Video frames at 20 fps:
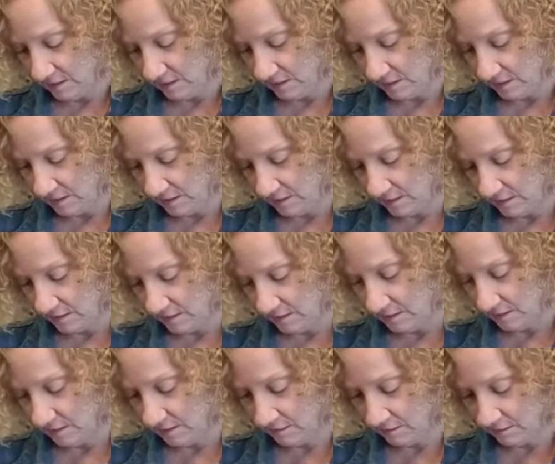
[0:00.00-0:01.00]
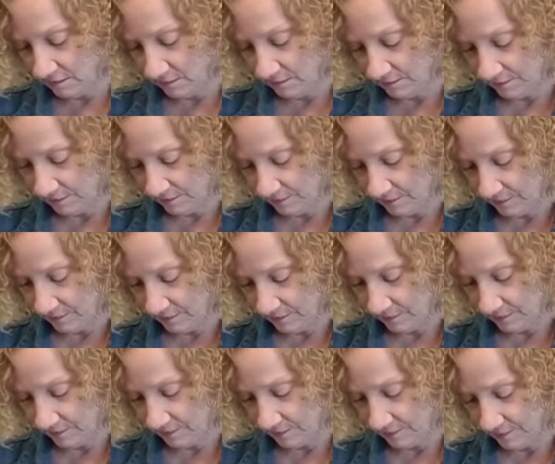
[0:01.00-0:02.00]
So,
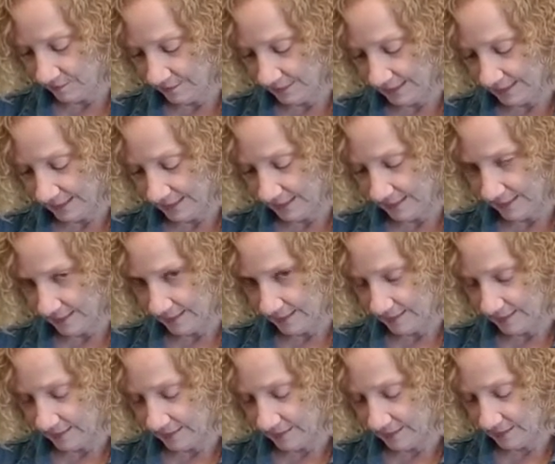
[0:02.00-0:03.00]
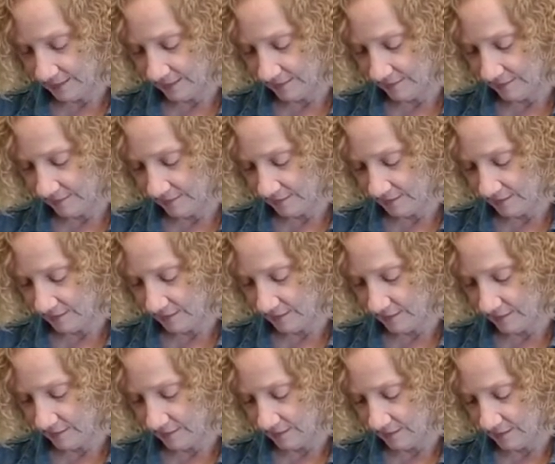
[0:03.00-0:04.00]
sorry for the
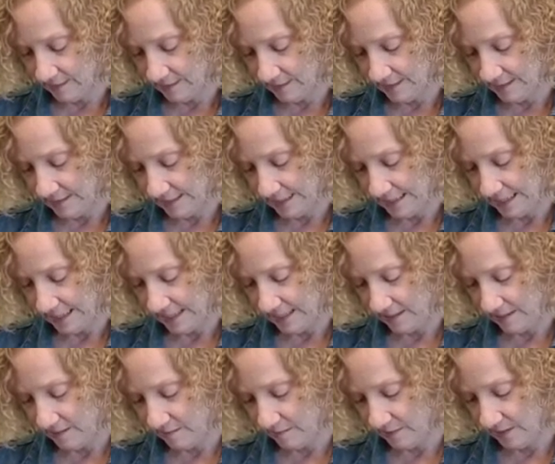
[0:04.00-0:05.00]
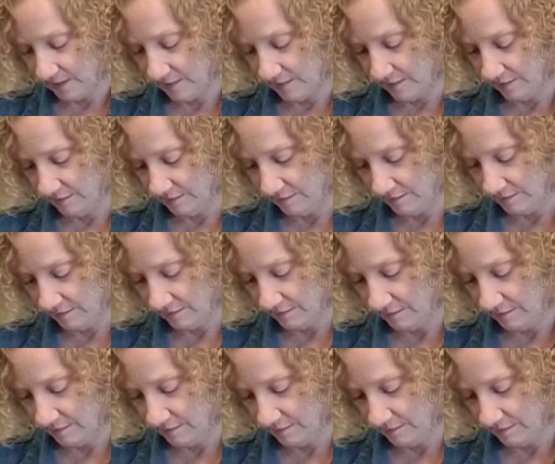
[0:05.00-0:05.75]
hang up here.